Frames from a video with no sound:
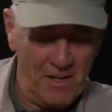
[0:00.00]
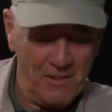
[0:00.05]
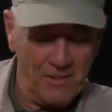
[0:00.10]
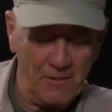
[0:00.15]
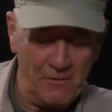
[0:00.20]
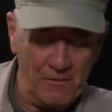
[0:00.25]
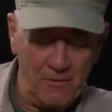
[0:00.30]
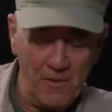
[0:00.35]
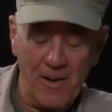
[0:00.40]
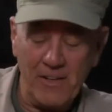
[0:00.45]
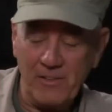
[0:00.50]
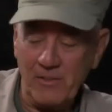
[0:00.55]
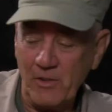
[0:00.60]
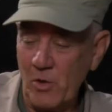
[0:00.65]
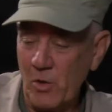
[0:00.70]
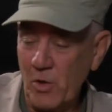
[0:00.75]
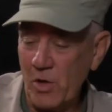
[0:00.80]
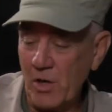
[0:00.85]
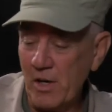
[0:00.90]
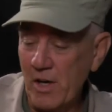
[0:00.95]
the front
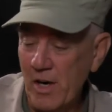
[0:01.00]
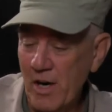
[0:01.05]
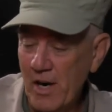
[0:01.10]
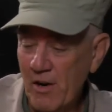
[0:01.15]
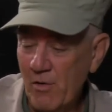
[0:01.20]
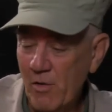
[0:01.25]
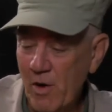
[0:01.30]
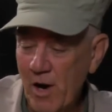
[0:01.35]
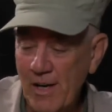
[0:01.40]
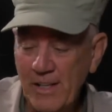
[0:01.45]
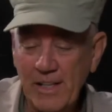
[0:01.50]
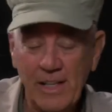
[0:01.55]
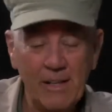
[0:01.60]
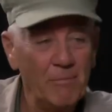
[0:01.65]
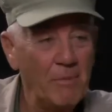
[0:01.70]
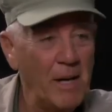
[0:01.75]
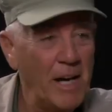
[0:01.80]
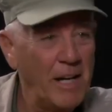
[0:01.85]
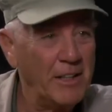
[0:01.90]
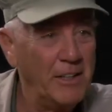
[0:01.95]
door
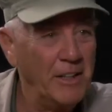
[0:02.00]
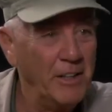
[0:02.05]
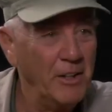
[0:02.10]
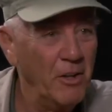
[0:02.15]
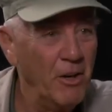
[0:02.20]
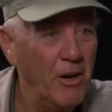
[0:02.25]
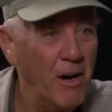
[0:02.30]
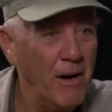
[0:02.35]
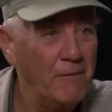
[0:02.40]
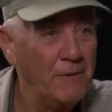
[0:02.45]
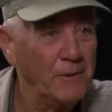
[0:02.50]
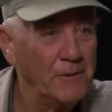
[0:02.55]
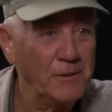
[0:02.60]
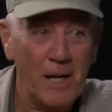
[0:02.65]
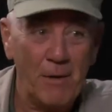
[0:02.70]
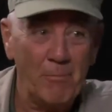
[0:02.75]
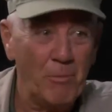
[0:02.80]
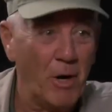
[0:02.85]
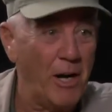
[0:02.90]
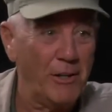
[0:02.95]
walking back to your office,
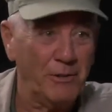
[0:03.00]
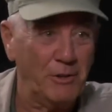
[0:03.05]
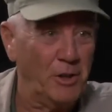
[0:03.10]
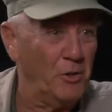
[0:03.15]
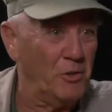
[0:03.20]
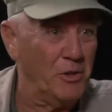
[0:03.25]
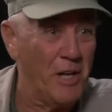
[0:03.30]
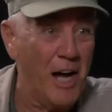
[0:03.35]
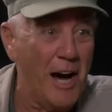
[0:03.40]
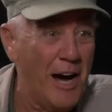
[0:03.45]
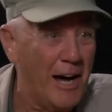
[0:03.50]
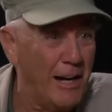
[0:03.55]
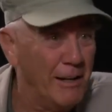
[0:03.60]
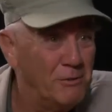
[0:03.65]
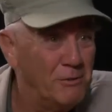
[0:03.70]
I bought 2 knives.